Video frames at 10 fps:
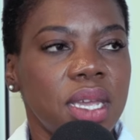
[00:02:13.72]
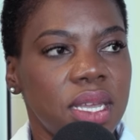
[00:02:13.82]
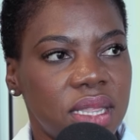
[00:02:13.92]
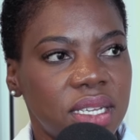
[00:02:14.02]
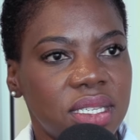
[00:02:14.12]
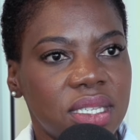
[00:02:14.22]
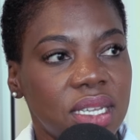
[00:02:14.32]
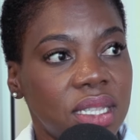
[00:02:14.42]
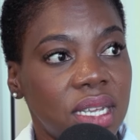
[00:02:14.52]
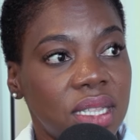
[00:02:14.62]
in this
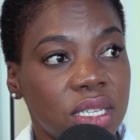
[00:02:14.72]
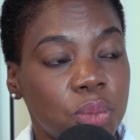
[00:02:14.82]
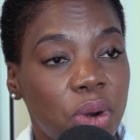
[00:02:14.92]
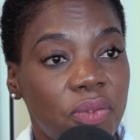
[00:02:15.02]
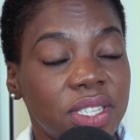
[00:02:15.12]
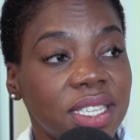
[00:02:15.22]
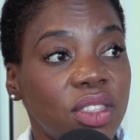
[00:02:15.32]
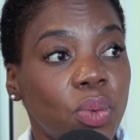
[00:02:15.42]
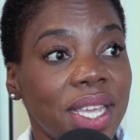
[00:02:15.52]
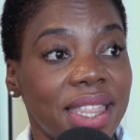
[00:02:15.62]
in, in this province and
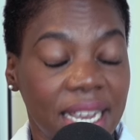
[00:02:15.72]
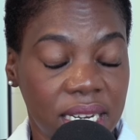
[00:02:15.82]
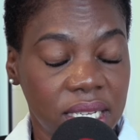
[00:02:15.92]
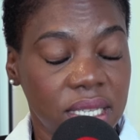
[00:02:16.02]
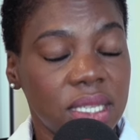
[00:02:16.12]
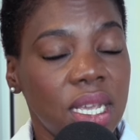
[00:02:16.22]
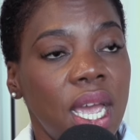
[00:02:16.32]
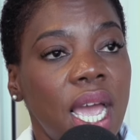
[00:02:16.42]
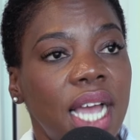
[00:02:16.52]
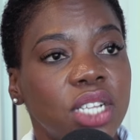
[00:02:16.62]
the way that is.
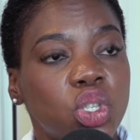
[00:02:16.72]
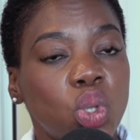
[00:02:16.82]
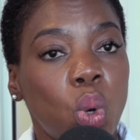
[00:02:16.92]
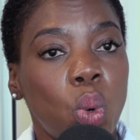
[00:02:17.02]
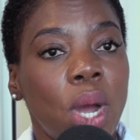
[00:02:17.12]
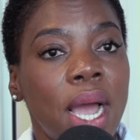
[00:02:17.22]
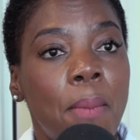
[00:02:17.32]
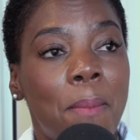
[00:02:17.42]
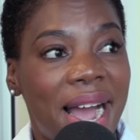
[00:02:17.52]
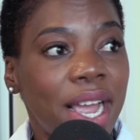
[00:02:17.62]
And so
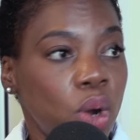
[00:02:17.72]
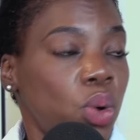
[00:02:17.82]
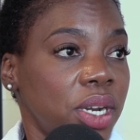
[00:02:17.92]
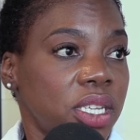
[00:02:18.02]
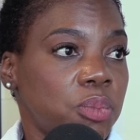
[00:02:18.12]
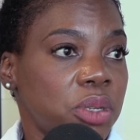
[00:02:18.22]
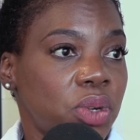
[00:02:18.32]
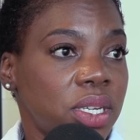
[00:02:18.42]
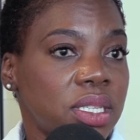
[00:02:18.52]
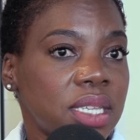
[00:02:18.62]
my own
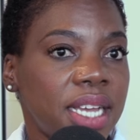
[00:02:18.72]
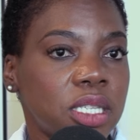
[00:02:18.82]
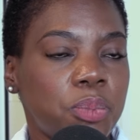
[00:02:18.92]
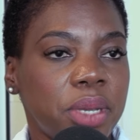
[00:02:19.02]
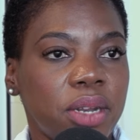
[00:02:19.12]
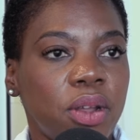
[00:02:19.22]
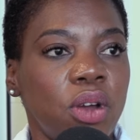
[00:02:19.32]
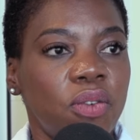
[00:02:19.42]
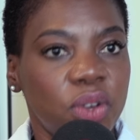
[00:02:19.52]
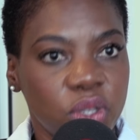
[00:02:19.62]
experience has been
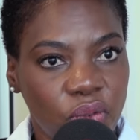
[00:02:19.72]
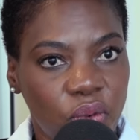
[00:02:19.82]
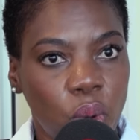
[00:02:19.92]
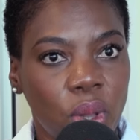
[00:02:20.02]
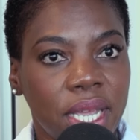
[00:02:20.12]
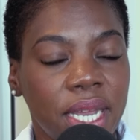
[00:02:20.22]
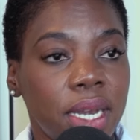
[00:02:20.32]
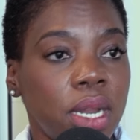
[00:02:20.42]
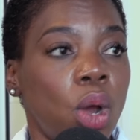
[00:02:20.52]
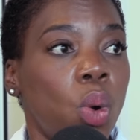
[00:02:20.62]
first of all
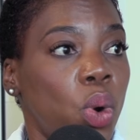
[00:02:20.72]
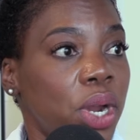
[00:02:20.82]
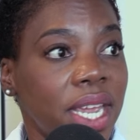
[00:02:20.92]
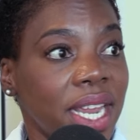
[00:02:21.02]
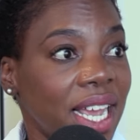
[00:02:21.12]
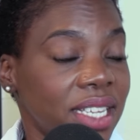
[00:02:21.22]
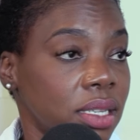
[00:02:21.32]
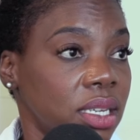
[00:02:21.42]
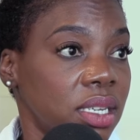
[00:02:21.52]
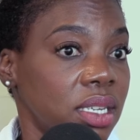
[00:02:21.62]
in working as
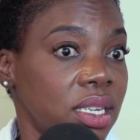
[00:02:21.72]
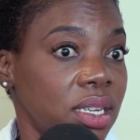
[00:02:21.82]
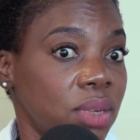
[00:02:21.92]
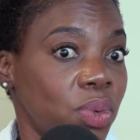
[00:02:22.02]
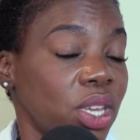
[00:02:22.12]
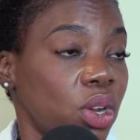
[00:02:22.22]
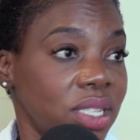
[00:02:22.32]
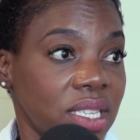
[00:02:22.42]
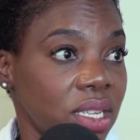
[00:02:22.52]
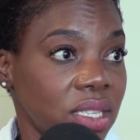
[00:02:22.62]
a in, in, with a
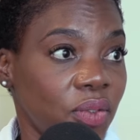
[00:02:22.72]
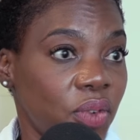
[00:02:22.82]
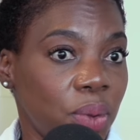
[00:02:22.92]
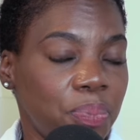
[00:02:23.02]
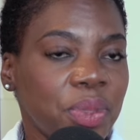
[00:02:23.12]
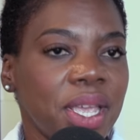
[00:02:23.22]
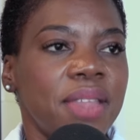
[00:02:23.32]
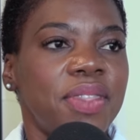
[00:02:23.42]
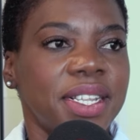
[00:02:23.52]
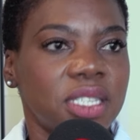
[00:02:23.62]
consulting firm
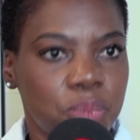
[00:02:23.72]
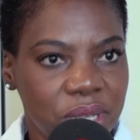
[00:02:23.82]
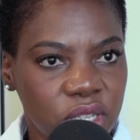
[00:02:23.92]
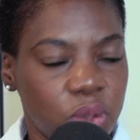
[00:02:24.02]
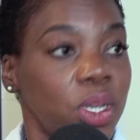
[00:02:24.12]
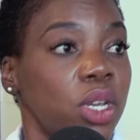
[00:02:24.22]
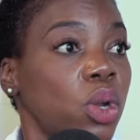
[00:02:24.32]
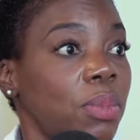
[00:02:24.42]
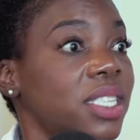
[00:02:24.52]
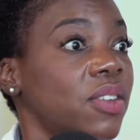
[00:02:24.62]
that speaks to
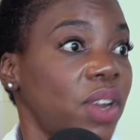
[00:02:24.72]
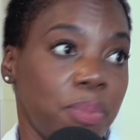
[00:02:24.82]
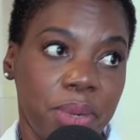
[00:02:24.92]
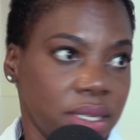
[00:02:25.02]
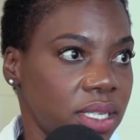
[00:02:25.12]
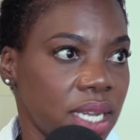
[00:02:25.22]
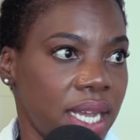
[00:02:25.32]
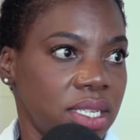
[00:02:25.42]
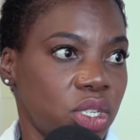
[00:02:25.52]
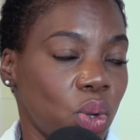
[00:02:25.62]
economic development
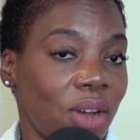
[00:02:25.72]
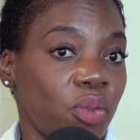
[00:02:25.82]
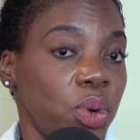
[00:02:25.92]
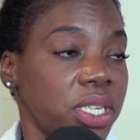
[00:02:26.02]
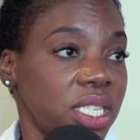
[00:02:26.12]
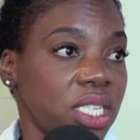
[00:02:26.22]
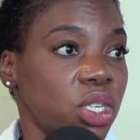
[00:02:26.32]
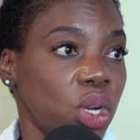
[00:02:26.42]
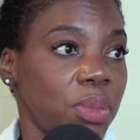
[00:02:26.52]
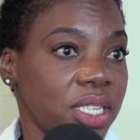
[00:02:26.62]
and so i've worked in
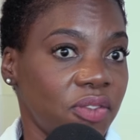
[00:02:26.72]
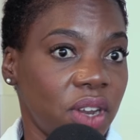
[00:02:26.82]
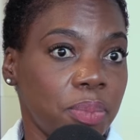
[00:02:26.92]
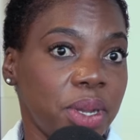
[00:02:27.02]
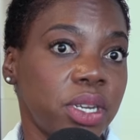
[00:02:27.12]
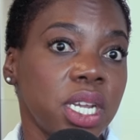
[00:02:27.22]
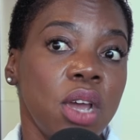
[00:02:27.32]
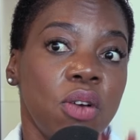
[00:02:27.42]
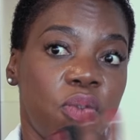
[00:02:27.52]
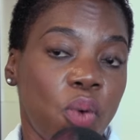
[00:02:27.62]
economic development
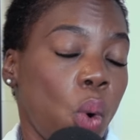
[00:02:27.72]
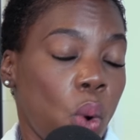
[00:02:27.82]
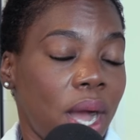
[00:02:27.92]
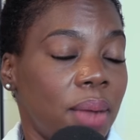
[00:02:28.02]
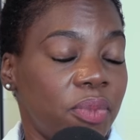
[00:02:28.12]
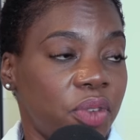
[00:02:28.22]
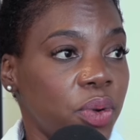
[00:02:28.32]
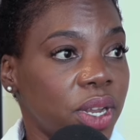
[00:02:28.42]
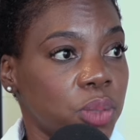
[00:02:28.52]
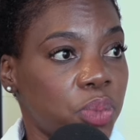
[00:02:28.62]
for um,
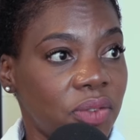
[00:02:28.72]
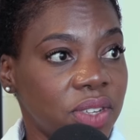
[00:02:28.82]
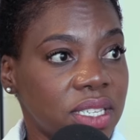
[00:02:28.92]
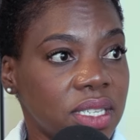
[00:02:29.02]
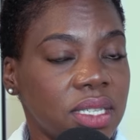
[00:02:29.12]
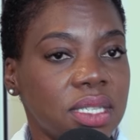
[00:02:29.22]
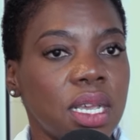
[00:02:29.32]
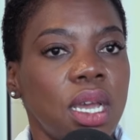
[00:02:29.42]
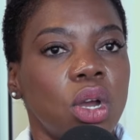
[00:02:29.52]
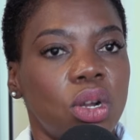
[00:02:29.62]
various provinces
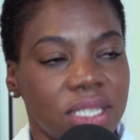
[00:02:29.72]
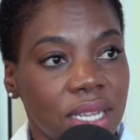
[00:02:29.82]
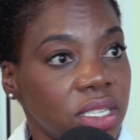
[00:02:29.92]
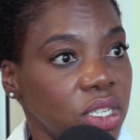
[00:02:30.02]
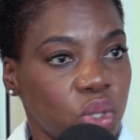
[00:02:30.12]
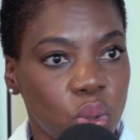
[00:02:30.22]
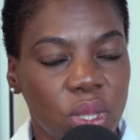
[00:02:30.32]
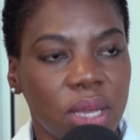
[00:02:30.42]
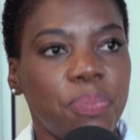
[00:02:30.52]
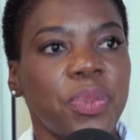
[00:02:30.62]
mm. consulting to
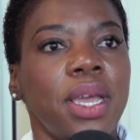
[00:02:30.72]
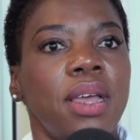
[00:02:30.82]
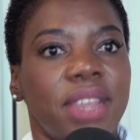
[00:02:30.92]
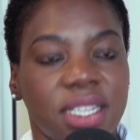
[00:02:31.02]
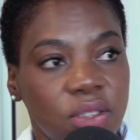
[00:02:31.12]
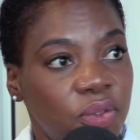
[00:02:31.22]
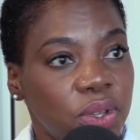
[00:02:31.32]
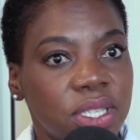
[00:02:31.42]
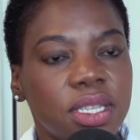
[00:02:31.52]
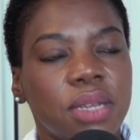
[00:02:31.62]
them that's the
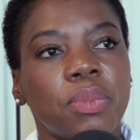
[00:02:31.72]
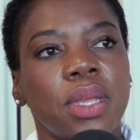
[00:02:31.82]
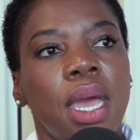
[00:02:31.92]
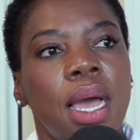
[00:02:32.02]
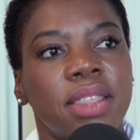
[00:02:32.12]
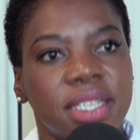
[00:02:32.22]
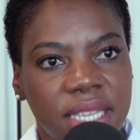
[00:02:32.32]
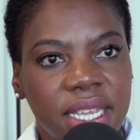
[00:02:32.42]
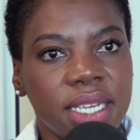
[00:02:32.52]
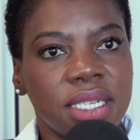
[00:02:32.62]
first thing the
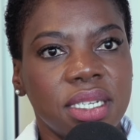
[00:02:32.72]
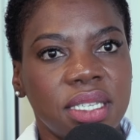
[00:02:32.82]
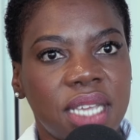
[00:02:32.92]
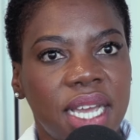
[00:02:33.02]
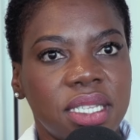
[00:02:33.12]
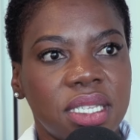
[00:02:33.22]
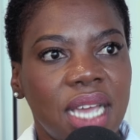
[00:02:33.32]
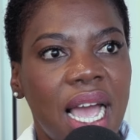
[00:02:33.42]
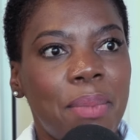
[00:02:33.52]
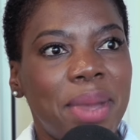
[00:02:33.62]
second is that
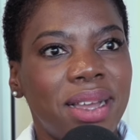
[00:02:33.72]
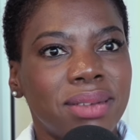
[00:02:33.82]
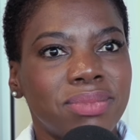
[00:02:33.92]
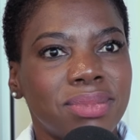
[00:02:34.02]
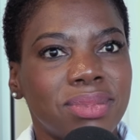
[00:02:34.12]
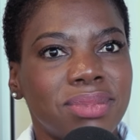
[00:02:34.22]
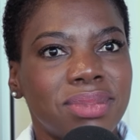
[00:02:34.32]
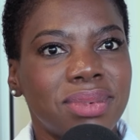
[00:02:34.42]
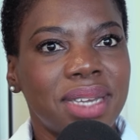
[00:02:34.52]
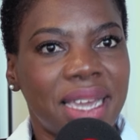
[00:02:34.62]
i'm a
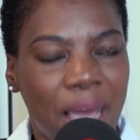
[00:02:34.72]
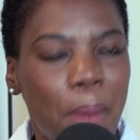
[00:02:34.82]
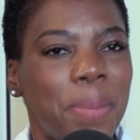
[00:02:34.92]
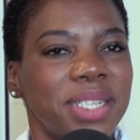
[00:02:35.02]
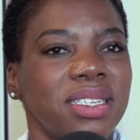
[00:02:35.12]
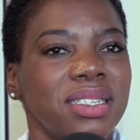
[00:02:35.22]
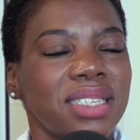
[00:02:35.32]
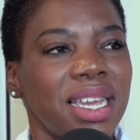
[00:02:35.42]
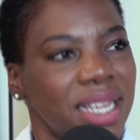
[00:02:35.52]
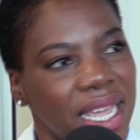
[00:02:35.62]
competent
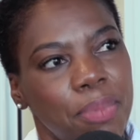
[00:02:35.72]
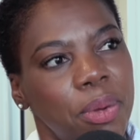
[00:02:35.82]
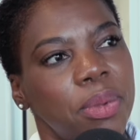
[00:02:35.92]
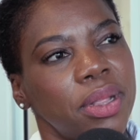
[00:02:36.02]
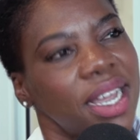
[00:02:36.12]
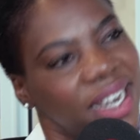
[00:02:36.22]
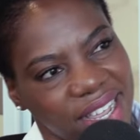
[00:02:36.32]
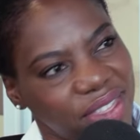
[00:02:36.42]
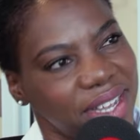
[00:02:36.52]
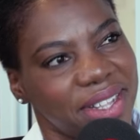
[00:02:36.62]
and capable and
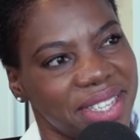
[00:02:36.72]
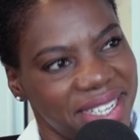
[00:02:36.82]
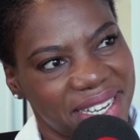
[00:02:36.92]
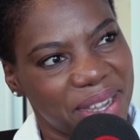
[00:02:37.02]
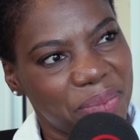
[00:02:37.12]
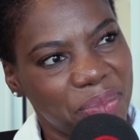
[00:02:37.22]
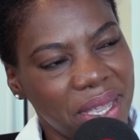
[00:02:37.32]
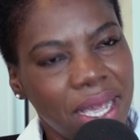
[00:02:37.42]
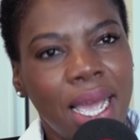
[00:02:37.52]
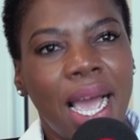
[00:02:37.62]
ethical leader
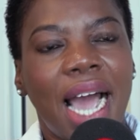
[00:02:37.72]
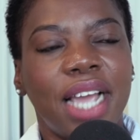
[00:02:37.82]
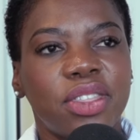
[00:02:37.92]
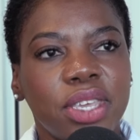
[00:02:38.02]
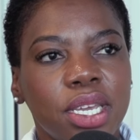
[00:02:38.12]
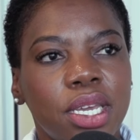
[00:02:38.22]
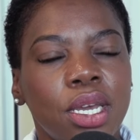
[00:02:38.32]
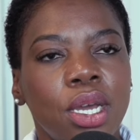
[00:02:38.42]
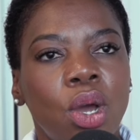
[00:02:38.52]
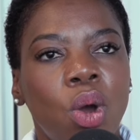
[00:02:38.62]
i think
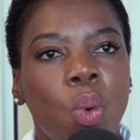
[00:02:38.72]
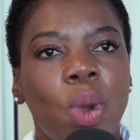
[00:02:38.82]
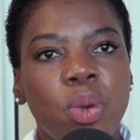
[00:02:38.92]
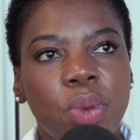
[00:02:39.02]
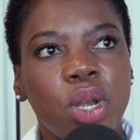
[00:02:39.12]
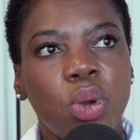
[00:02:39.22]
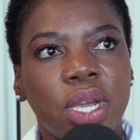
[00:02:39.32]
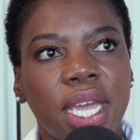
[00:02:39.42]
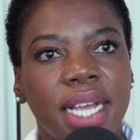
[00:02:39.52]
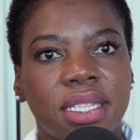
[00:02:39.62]
when we
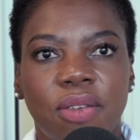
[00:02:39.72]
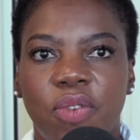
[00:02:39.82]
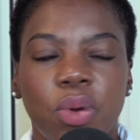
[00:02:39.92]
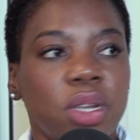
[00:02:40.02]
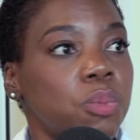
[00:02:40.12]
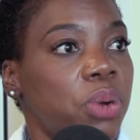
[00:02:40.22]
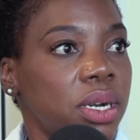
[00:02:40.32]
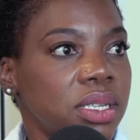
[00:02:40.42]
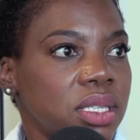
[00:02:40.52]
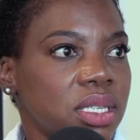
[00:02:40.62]
look at the various
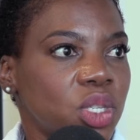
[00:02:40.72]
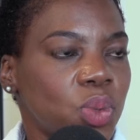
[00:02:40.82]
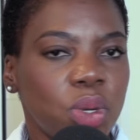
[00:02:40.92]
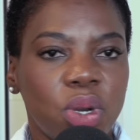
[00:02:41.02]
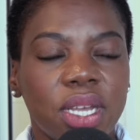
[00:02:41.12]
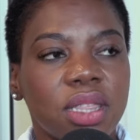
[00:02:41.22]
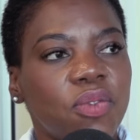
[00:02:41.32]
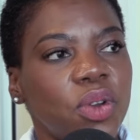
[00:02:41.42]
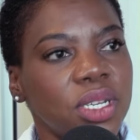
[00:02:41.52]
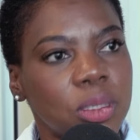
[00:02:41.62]
policies when you look at the
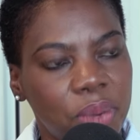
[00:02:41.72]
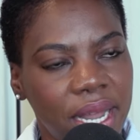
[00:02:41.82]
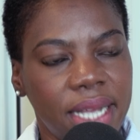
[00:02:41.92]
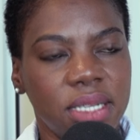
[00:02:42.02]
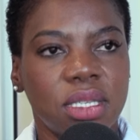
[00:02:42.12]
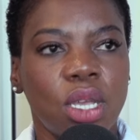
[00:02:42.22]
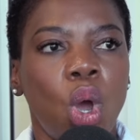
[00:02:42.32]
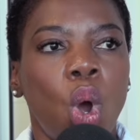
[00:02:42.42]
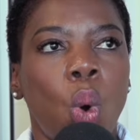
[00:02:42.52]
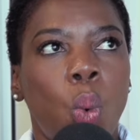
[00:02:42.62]
various plans
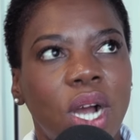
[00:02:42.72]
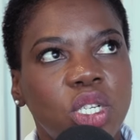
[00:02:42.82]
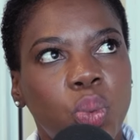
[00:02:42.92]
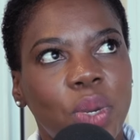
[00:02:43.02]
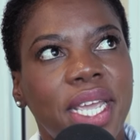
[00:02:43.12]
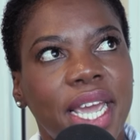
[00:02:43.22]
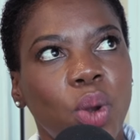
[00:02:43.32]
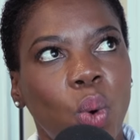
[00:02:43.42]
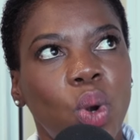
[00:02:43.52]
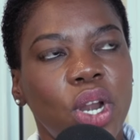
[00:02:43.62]
what we can
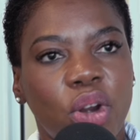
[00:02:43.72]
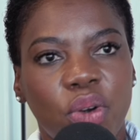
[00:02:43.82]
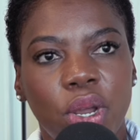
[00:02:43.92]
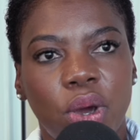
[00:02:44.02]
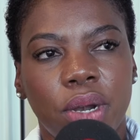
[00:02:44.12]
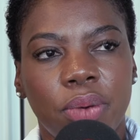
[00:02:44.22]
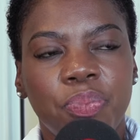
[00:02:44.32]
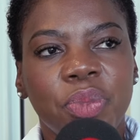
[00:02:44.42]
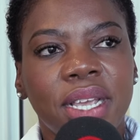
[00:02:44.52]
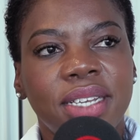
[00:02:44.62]
all agree on
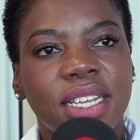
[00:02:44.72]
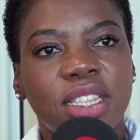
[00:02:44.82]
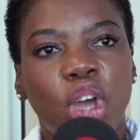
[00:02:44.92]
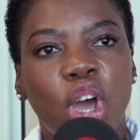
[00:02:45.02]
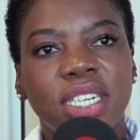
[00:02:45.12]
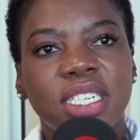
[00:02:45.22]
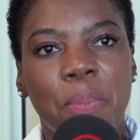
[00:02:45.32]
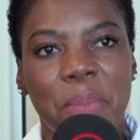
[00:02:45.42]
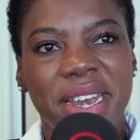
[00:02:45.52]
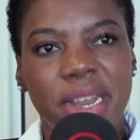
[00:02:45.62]
is that there aren't
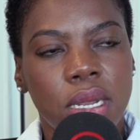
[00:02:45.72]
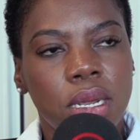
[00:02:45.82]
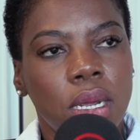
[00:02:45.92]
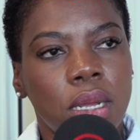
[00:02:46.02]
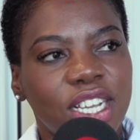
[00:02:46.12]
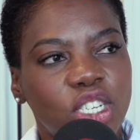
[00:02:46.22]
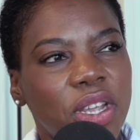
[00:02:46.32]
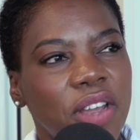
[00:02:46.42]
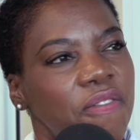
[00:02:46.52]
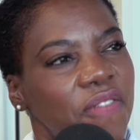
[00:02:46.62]
many that you
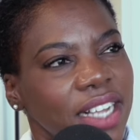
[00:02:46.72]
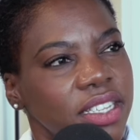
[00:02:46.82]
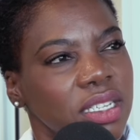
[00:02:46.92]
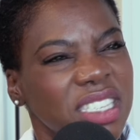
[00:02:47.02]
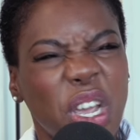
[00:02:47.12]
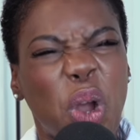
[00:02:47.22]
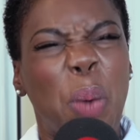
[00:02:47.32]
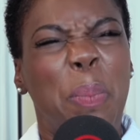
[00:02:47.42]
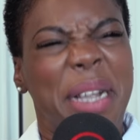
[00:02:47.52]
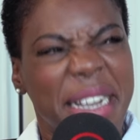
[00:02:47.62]
can fight and say are
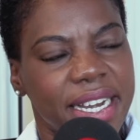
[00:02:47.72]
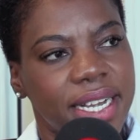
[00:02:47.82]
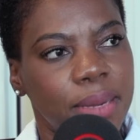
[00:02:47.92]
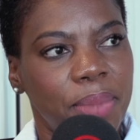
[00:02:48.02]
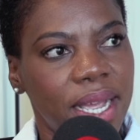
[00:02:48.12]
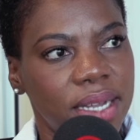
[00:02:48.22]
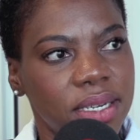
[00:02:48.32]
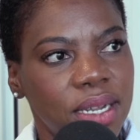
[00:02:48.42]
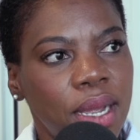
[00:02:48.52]
completely bad.